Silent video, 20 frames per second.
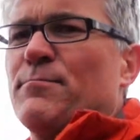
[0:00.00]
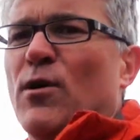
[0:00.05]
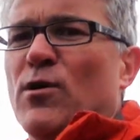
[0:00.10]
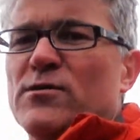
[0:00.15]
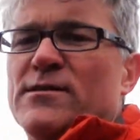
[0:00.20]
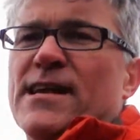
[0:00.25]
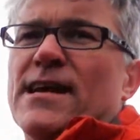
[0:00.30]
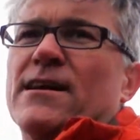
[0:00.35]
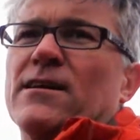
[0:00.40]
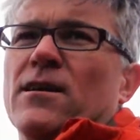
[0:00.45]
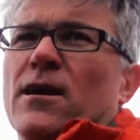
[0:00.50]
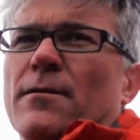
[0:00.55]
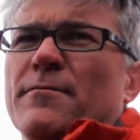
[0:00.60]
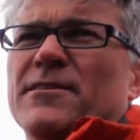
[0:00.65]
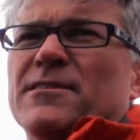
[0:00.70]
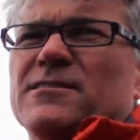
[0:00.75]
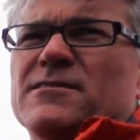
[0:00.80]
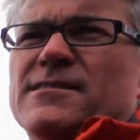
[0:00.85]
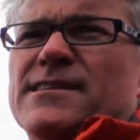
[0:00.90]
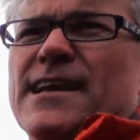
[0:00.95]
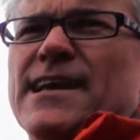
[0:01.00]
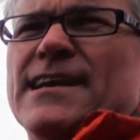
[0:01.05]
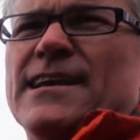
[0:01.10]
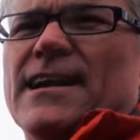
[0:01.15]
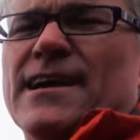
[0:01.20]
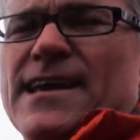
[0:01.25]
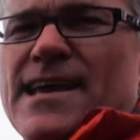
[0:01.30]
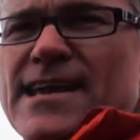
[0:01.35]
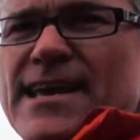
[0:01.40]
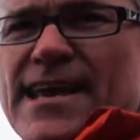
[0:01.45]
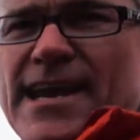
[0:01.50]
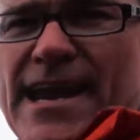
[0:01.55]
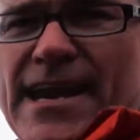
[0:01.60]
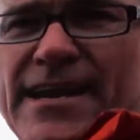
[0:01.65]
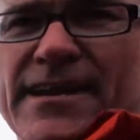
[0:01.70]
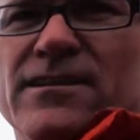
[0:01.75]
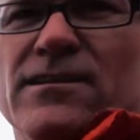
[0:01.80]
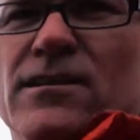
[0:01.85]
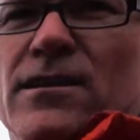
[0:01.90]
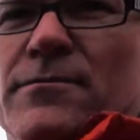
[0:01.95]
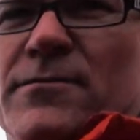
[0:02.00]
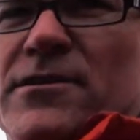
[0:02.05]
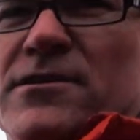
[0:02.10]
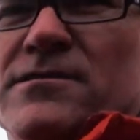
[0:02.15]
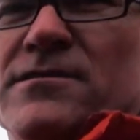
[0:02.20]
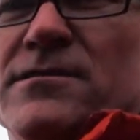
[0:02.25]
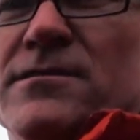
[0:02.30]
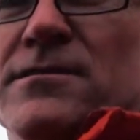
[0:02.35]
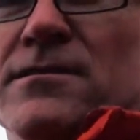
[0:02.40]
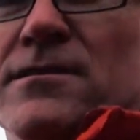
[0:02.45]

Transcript: most economical setting, I can get 80 kilometers.